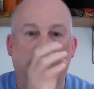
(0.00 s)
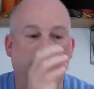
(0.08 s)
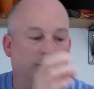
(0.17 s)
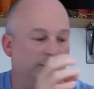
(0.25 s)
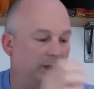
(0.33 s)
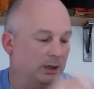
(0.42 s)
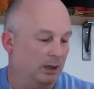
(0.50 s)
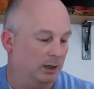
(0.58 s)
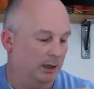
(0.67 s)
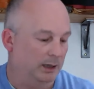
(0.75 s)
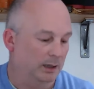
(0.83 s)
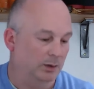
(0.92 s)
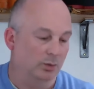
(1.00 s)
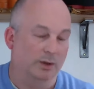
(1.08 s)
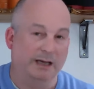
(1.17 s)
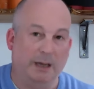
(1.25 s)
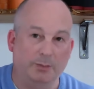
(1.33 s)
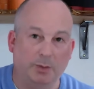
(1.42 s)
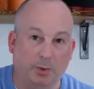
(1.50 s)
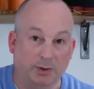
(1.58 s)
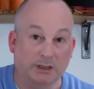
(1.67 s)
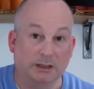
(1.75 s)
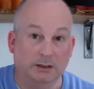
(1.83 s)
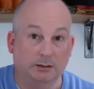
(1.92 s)
using your camera
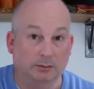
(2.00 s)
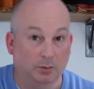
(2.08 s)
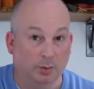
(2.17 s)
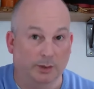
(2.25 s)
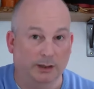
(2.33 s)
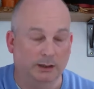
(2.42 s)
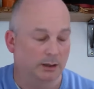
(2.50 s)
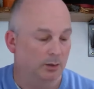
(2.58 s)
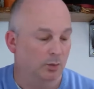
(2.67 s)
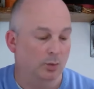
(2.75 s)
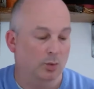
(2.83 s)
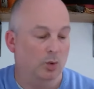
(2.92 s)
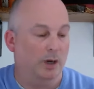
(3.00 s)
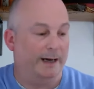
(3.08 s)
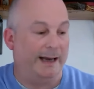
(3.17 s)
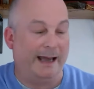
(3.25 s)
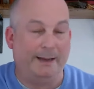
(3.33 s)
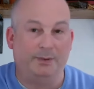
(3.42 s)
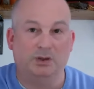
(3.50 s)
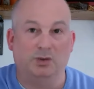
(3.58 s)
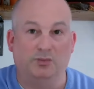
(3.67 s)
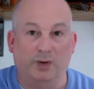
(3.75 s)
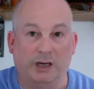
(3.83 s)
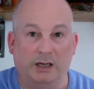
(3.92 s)
body, normally, or an aperture
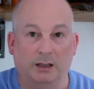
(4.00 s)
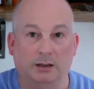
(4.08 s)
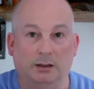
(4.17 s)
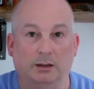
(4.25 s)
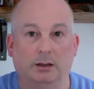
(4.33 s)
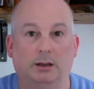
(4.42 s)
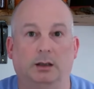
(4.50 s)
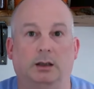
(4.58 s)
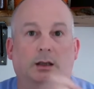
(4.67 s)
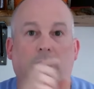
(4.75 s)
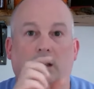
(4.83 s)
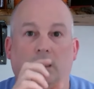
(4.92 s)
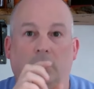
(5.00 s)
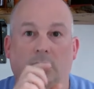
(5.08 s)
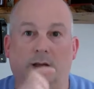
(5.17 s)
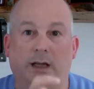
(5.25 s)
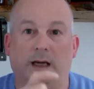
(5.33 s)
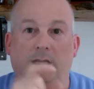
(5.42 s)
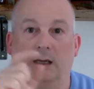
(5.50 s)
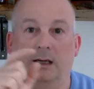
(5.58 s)
ring that then